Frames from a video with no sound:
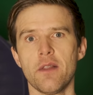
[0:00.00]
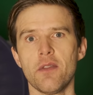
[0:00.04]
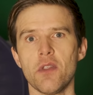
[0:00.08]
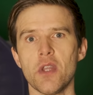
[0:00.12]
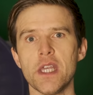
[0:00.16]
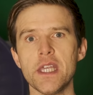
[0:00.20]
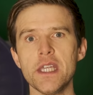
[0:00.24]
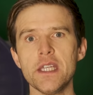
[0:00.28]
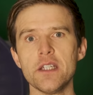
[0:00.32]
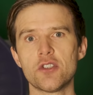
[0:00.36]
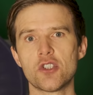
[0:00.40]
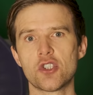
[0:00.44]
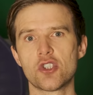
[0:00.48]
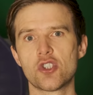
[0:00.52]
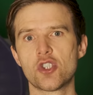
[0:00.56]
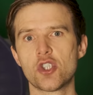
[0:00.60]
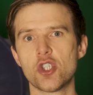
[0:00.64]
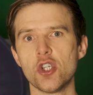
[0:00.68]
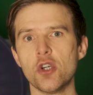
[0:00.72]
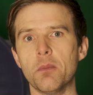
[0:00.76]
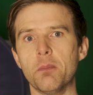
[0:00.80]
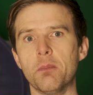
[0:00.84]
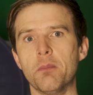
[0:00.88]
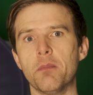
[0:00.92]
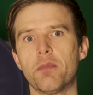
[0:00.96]
each
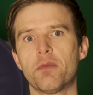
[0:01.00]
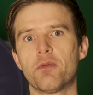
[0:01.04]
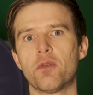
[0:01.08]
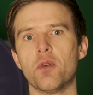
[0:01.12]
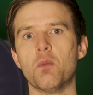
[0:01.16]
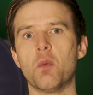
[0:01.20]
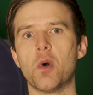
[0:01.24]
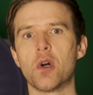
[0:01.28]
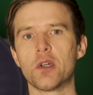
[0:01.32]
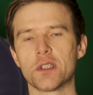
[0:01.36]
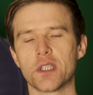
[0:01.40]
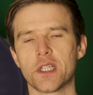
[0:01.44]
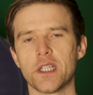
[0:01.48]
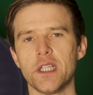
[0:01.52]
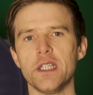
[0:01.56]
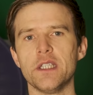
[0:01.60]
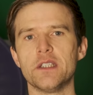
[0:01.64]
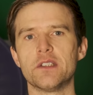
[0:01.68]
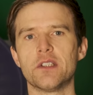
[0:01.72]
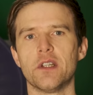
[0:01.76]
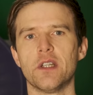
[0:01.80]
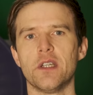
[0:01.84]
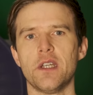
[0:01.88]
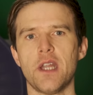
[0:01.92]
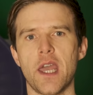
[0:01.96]
jump from one key
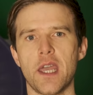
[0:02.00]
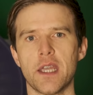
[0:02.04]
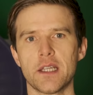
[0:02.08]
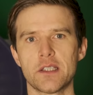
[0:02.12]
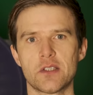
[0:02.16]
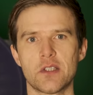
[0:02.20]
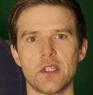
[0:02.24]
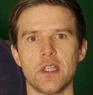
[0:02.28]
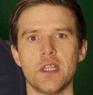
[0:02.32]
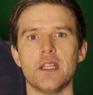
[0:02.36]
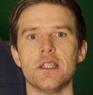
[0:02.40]
to the next